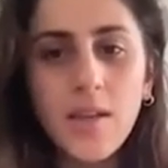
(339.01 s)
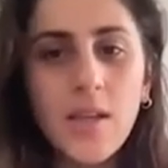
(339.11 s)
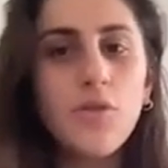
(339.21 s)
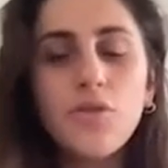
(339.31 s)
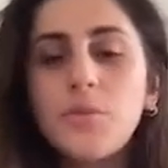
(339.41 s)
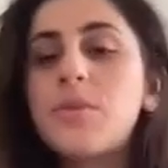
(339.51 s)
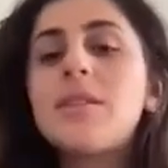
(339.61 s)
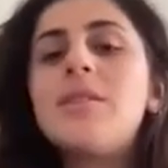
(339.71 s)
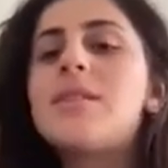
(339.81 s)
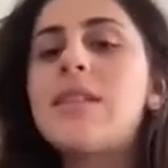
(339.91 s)
they don't
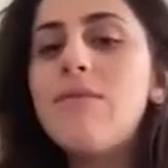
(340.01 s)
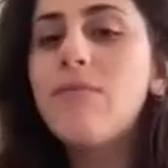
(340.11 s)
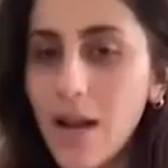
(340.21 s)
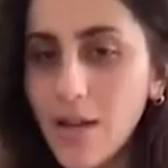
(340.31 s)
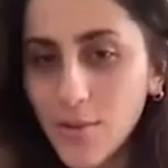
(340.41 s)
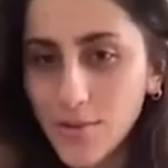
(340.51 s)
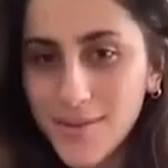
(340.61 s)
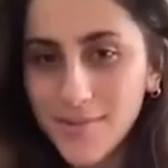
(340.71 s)
represent the same values,